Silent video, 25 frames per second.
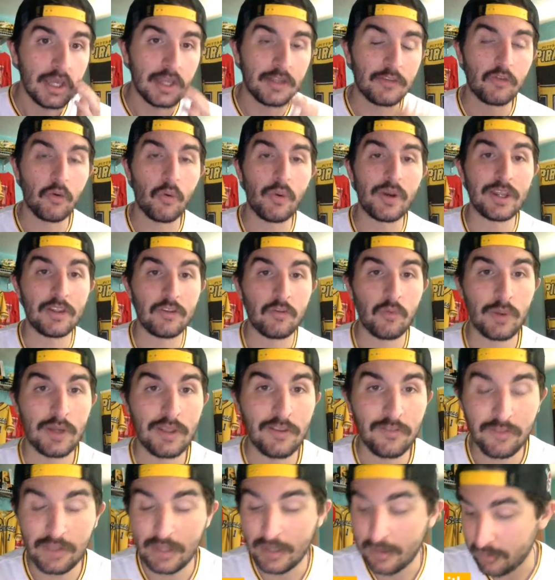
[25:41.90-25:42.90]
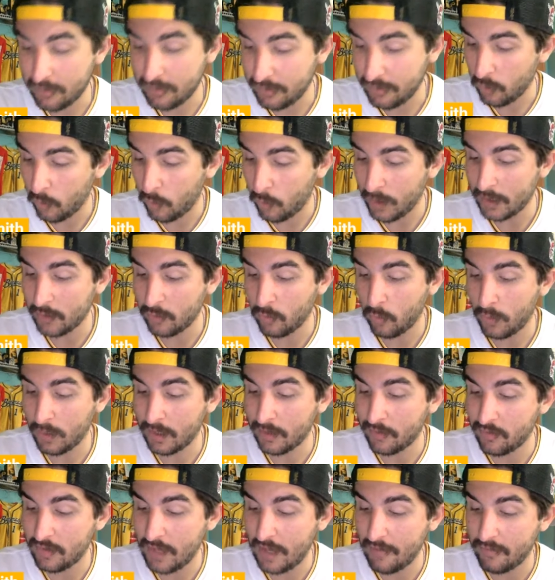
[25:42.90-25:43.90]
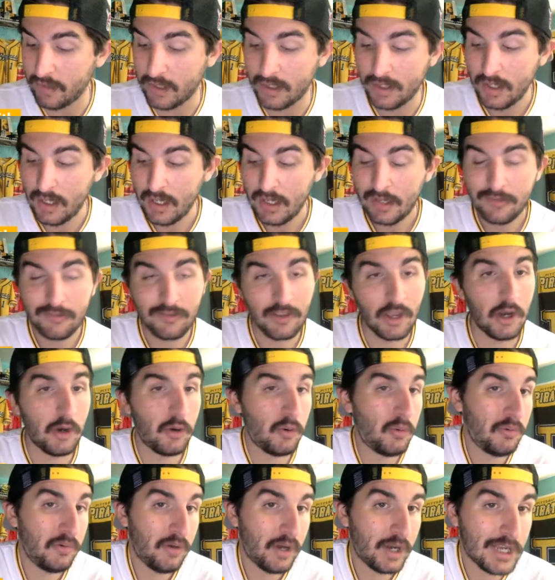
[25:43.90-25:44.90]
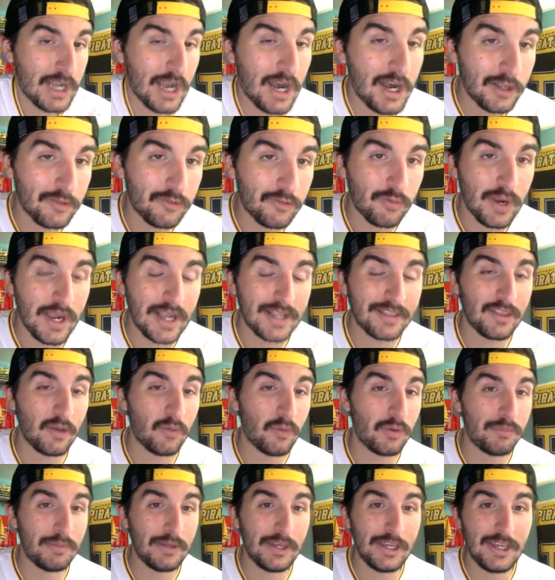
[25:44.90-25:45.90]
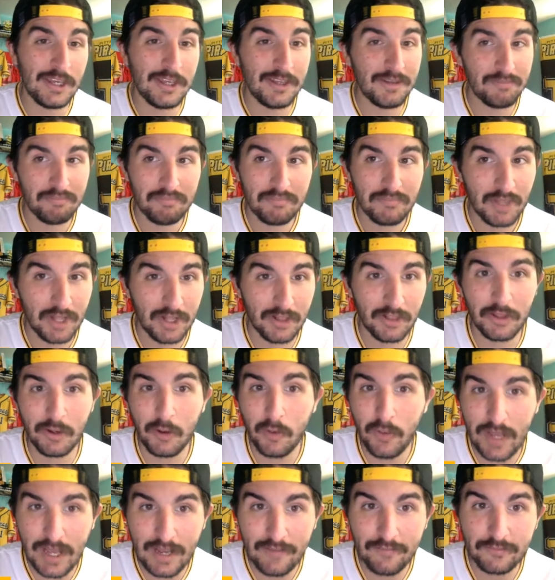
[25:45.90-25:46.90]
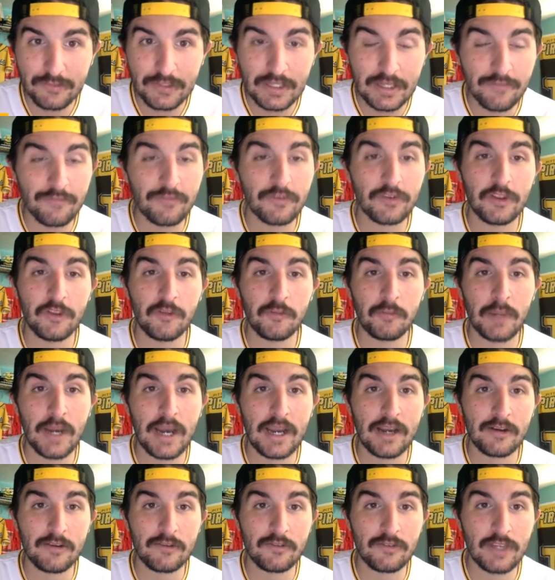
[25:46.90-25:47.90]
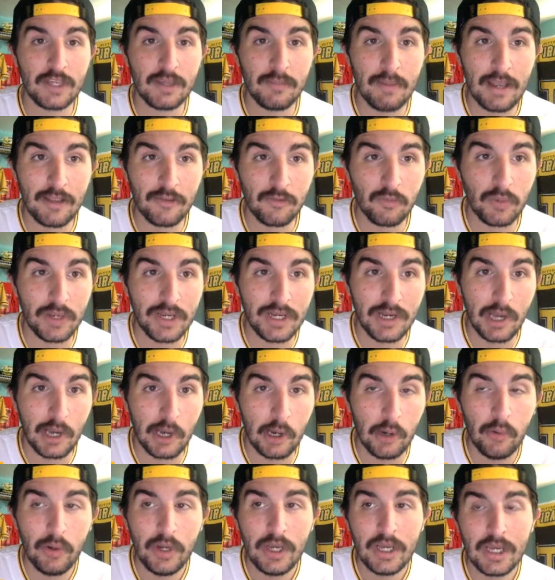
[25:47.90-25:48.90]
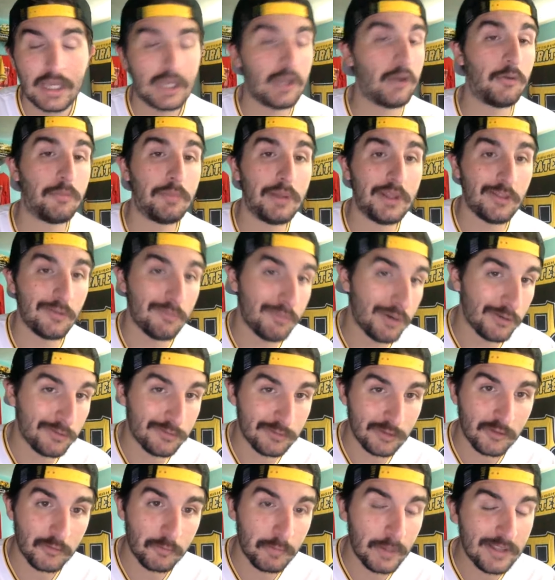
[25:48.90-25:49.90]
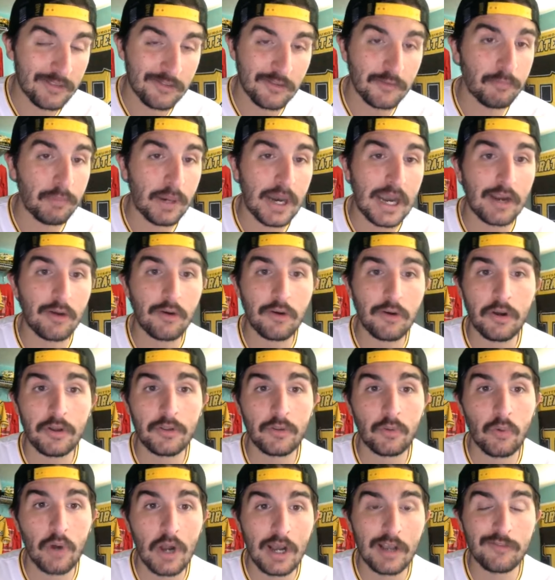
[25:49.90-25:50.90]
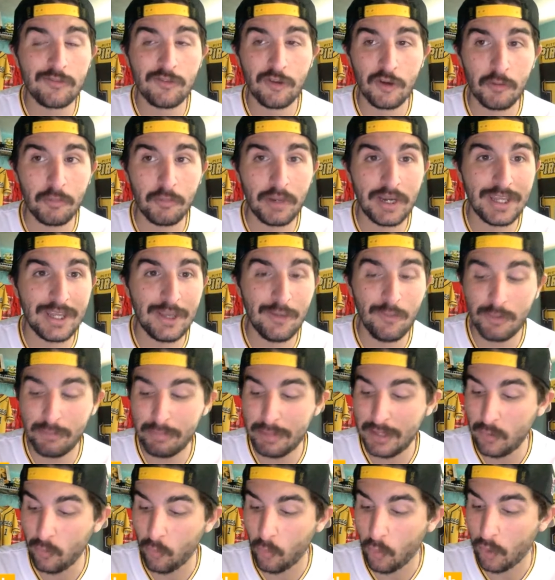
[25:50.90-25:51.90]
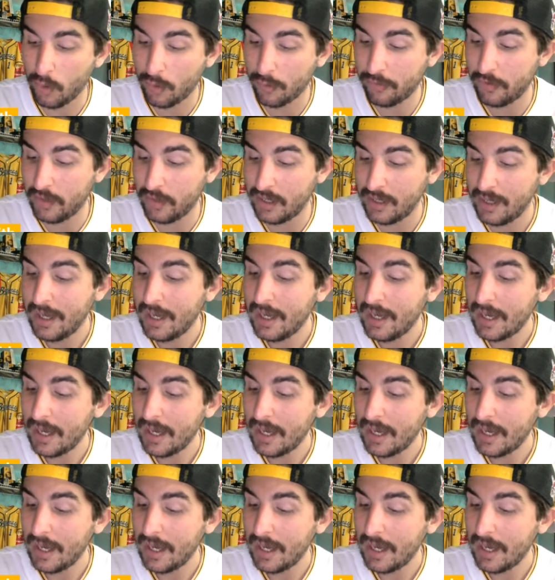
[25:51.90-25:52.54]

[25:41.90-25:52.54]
in 2026 and 2027. So a contract that would be a little hefty for this Pirates team, as we know. He would be the most expensive Pirate on the roster, but he would be worth it